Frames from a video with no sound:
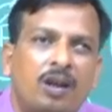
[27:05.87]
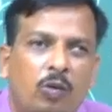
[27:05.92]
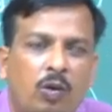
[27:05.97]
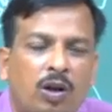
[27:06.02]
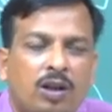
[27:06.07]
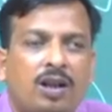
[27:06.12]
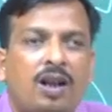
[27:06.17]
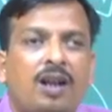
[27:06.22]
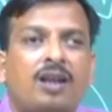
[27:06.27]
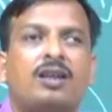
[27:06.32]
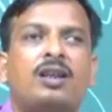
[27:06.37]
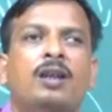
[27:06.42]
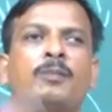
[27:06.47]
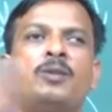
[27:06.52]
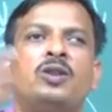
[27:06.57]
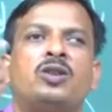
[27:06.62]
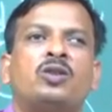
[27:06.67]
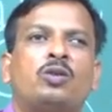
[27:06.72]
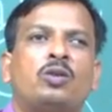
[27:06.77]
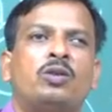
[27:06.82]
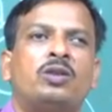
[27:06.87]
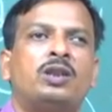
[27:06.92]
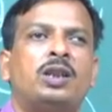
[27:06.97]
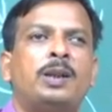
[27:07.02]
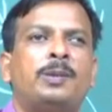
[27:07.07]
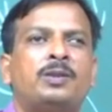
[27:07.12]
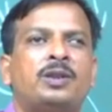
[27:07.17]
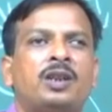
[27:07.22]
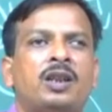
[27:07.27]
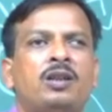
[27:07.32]
what are the
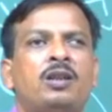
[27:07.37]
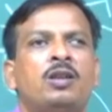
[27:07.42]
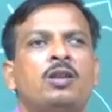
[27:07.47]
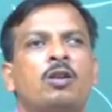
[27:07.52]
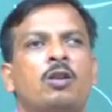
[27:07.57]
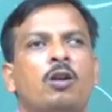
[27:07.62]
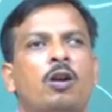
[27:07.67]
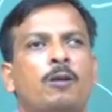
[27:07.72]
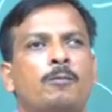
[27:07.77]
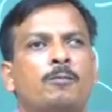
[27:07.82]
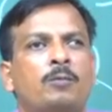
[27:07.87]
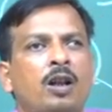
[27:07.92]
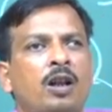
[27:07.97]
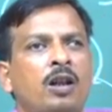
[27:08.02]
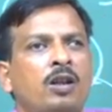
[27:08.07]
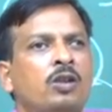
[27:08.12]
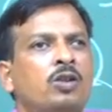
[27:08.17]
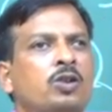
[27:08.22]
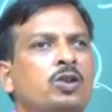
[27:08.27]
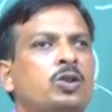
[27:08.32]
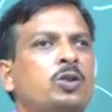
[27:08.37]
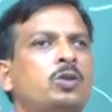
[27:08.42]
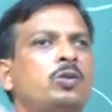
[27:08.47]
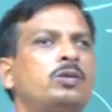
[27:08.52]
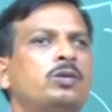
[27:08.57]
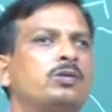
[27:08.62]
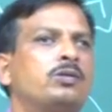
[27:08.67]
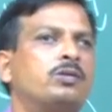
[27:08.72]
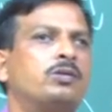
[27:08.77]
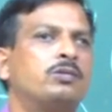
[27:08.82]
misconceptions of the
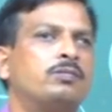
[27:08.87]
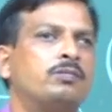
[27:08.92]
students.